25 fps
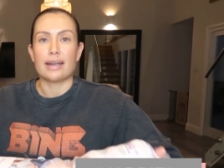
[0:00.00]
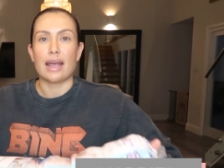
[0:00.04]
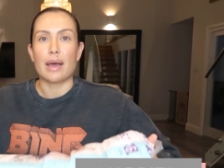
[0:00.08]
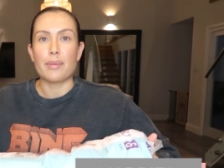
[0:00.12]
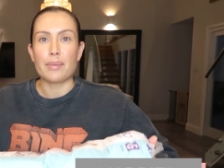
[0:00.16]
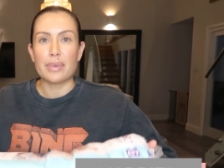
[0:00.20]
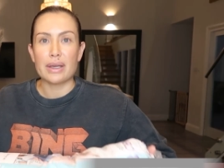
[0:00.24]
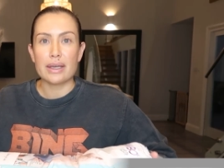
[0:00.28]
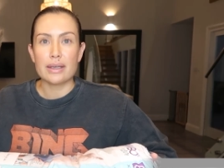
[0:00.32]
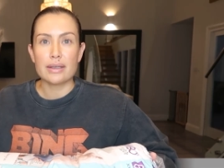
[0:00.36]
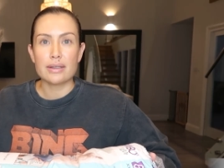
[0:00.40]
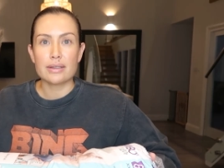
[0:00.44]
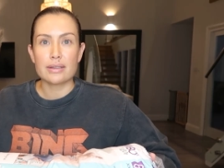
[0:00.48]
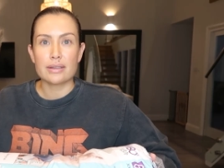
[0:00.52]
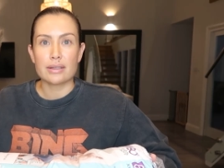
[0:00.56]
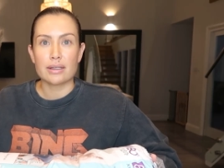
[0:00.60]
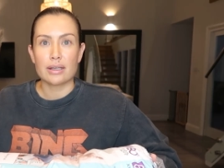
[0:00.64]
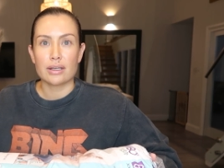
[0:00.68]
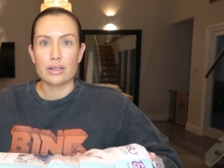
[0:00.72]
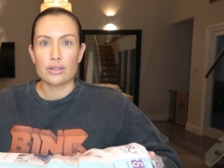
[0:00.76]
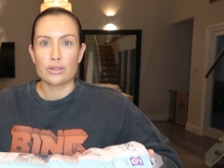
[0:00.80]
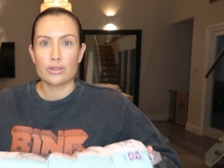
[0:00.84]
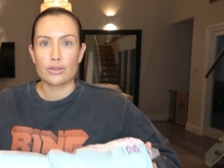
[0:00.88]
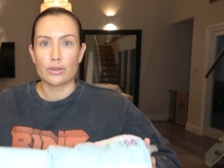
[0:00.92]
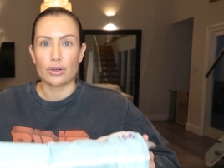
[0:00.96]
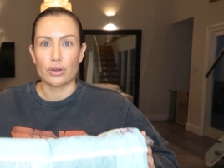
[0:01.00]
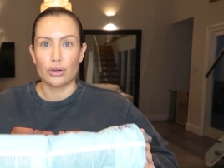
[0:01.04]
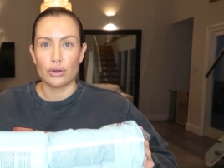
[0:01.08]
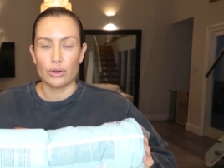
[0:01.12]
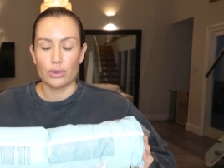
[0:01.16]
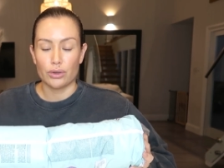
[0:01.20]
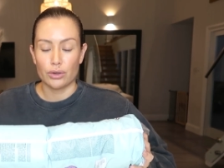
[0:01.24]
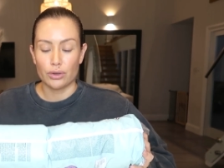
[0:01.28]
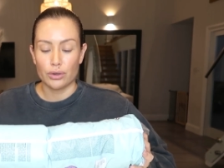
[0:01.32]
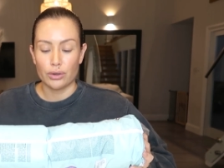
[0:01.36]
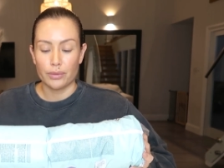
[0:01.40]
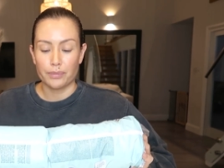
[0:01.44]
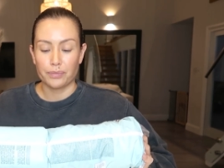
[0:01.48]
nappies.
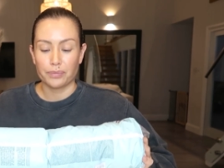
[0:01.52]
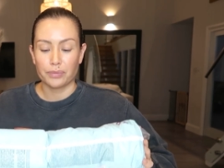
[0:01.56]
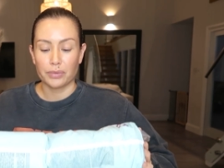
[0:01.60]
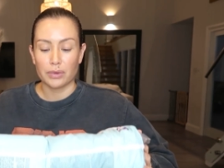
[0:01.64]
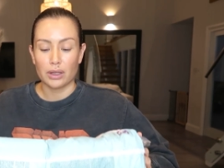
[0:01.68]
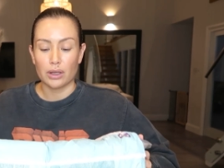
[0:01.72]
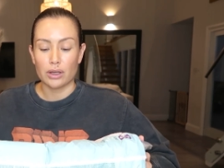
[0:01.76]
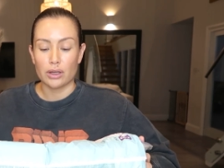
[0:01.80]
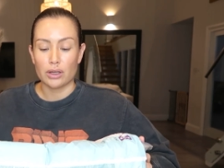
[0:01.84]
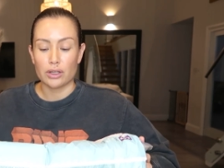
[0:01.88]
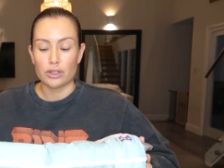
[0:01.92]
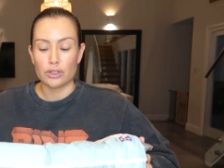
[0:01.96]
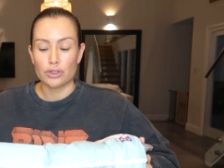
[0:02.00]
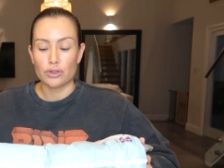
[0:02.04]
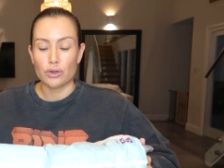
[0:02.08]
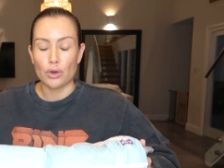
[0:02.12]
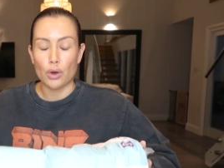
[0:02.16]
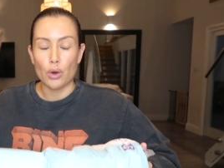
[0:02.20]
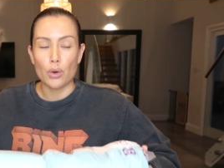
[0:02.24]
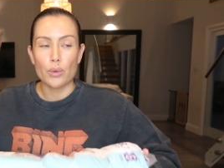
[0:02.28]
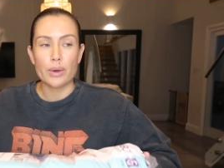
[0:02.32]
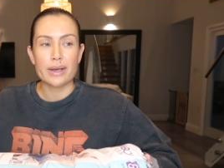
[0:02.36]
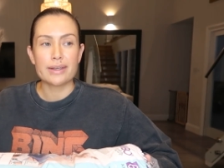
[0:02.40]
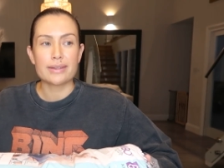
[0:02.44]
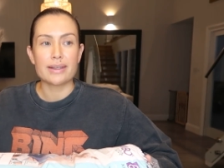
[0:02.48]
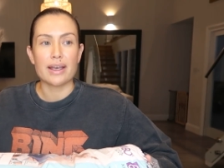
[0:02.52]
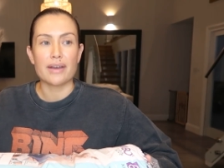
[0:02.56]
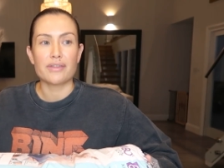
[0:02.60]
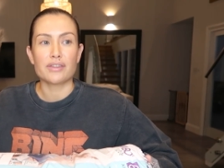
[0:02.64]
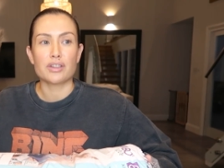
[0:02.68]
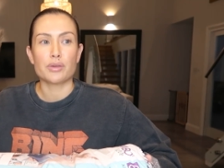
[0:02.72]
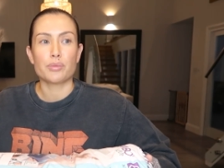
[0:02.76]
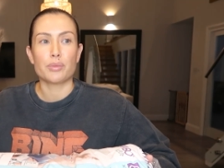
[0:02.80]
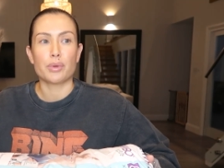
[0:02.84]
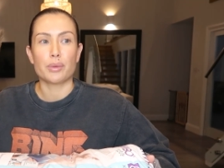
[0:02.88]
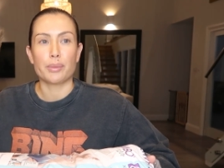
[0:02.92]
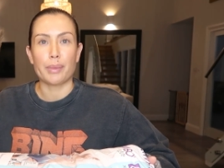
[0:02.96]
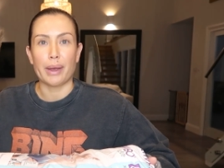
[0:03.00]
So you always have
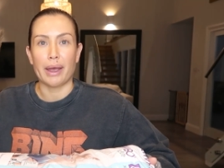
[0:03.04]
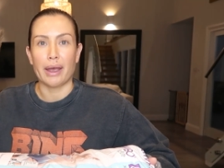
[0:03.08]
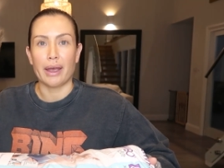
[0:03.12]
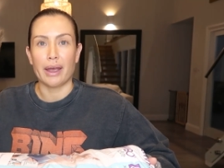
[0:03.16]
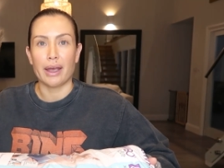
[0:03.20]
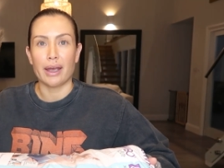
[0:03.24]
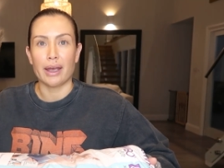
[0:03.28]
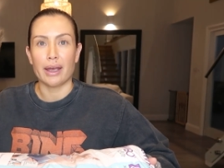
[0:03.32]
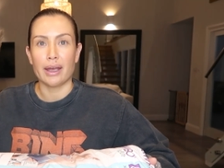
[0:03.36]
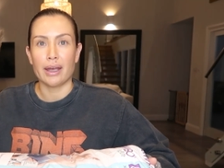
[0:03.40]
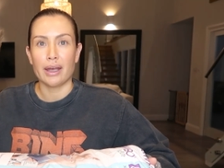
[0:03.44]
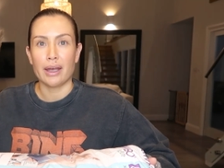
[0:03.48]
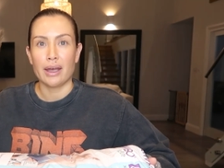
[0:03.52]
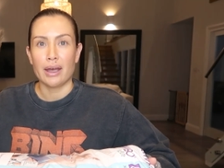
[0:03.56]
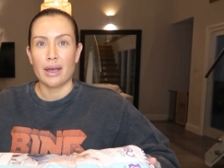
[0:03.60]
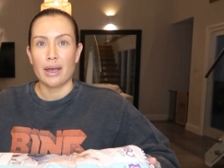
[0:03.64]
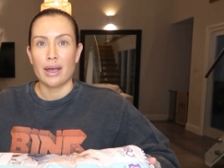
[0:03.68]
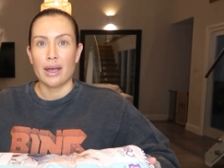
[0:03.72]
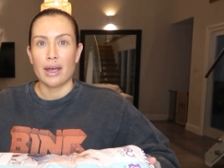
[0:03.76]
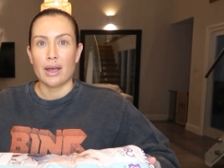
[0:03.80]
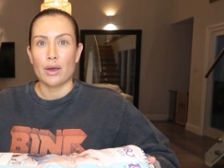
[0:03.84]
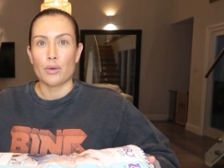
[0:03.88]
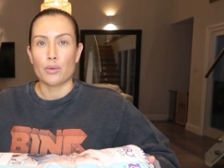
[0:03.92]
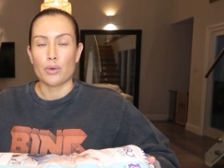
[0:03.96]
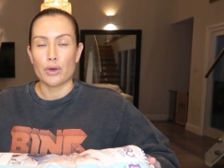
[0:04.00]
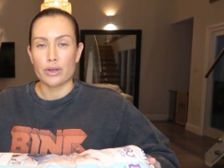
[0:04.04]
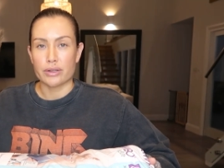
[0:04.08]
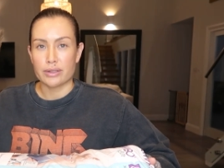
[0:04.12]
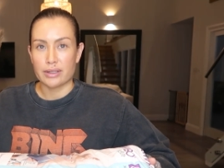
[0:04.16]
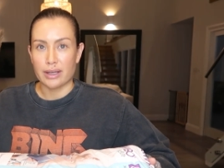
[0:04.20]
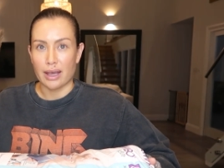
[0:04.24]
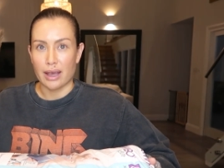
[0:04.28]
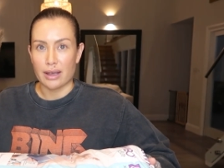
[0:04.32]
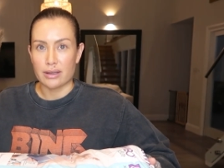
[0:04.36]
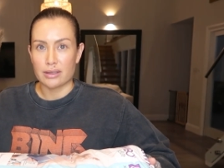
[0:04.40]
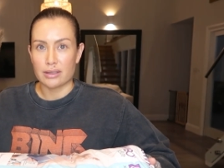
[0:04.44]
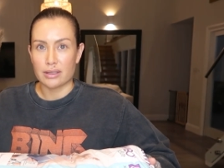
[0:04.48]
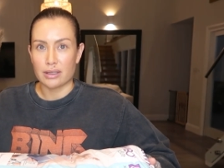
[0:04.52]
to prepare worst
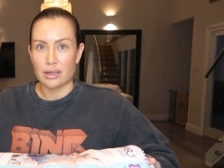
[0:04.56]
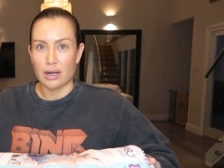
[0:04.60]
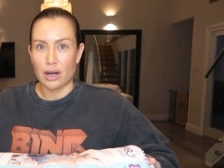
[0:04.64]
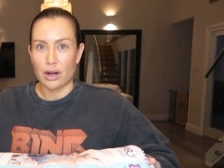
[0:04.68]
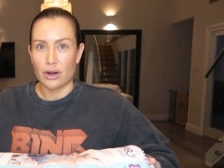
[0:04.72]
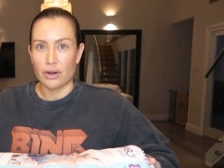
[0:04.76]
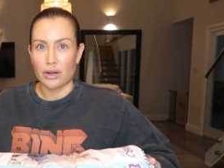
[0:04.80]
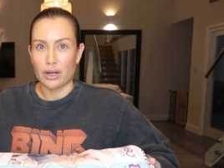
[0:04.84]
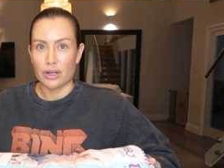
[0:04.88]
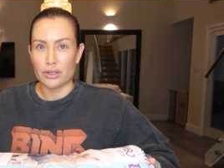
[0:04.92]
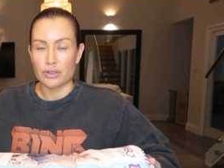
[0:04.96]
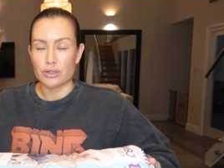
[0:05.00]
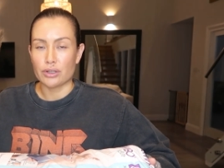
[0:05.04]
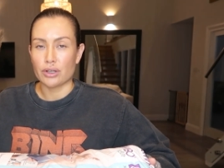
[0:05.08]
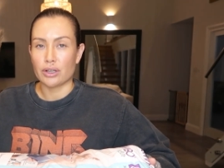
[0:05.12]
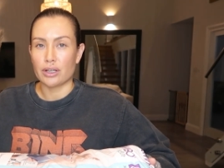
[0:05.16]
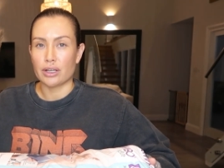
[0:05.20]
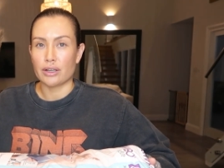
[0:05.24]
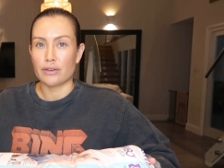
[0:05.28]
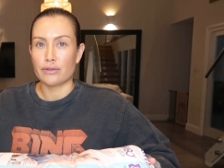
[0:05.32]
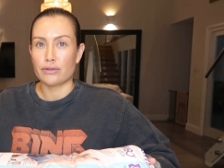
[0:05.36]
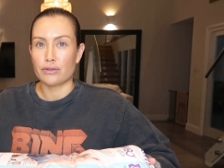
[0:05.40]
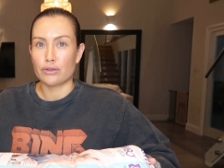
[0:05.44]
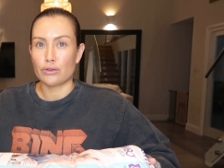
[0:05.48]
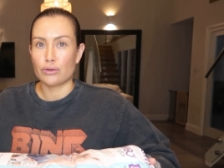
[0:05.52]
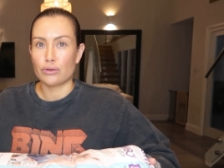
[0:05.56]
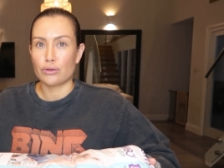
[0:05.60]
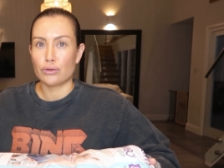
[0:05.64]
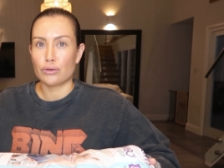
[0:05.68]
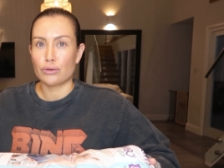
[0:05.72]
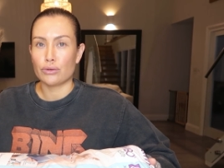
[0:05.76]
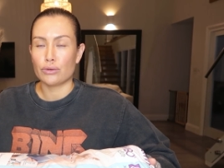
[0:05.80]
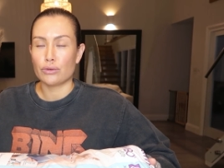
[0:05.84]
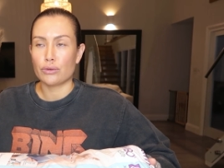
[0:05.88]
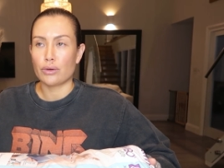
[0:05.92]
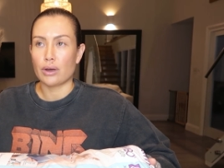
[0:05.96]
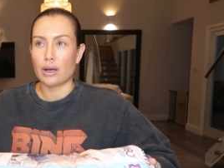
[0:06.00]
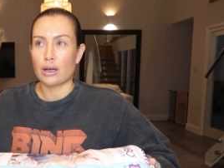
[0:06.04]
case scenario. So if
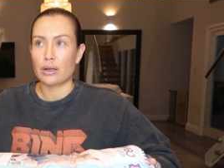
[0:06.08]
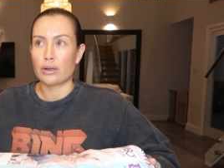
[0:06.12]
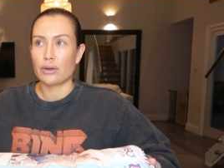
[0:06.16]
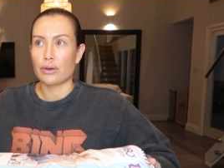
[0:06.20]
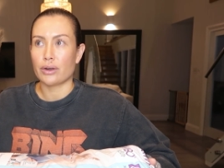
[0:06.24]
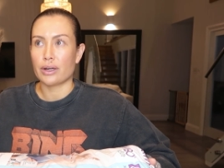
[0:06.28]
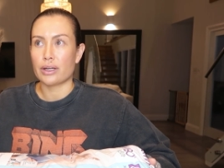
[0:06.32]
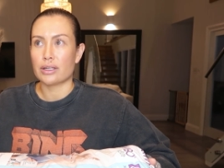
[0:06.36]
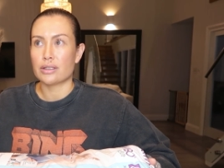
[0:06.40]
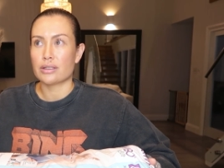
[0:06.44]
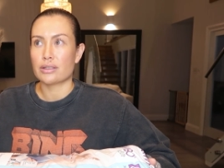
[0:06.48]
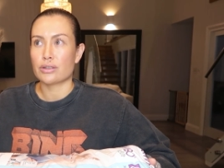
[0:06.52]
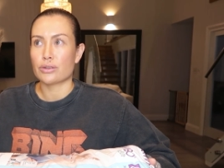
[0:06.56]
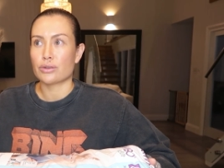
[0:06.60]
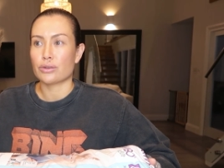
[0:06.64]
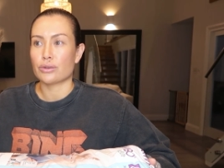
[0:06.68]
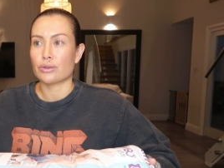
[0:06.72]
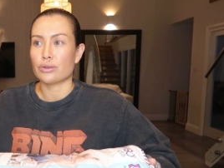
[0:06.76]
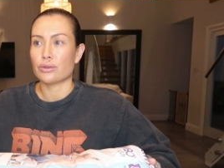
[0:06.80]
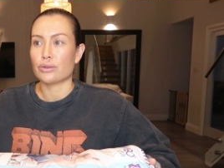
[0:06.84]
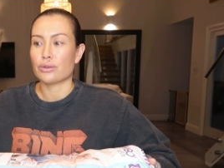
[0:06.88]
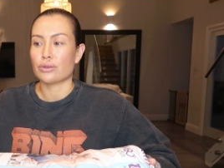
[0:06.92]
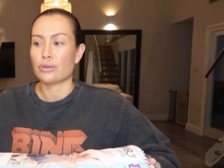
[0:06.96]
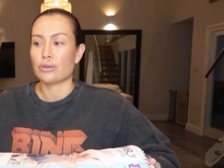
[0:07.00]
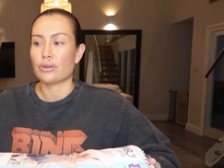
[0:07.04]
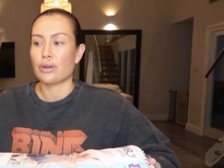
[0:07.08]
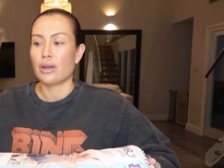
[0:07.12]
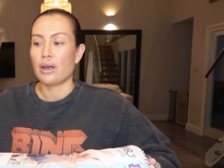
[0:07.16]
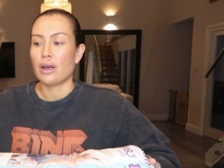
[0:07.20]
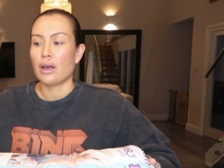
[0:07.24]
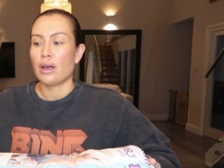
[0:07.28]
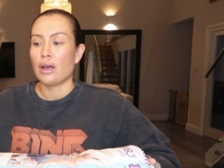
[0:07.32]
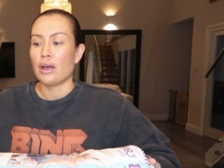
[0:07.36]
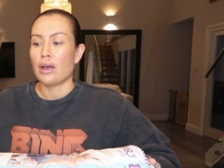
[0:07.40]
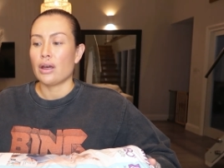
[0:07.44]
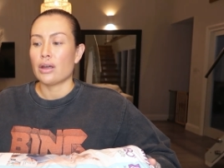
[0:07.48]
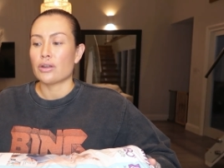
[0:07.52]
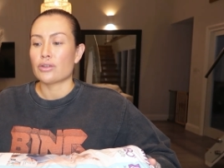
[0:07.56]
you are going to
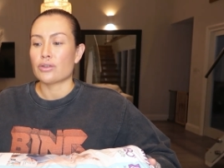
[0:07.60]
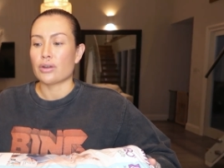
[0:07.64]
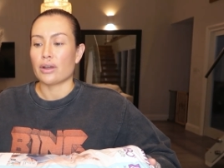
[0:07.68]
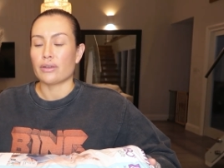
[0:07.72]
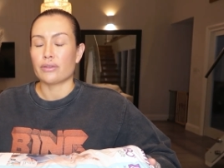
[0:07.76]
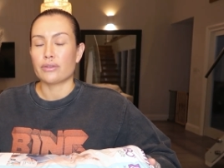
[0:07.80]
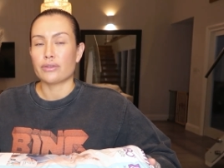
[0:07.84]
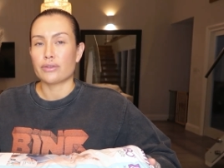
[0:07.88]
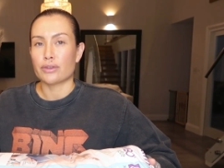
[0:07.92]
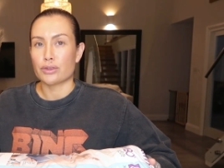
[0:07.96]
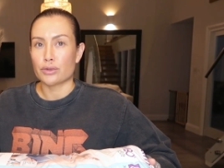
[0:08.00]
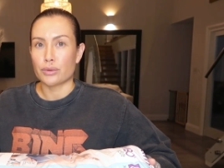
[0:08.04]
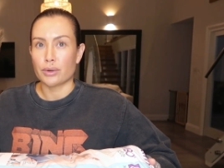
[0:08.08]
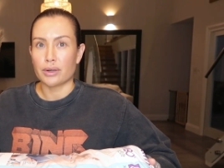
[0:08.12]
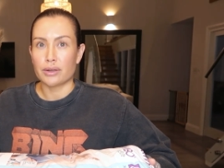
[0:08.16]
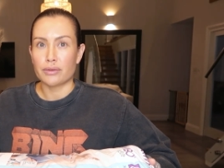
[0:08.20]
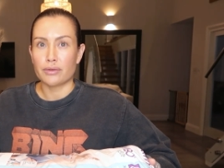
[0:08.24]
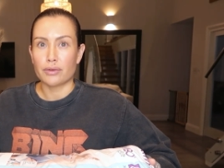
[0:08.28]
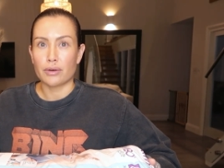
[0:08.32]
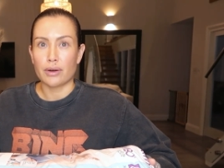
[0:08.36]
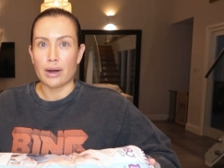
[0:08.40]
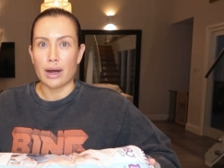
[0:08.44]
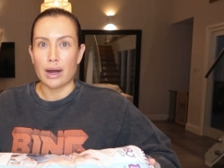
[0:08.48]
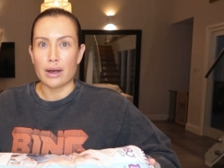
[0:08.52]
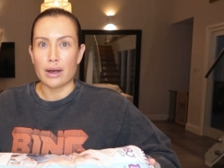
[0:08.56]
travel for 24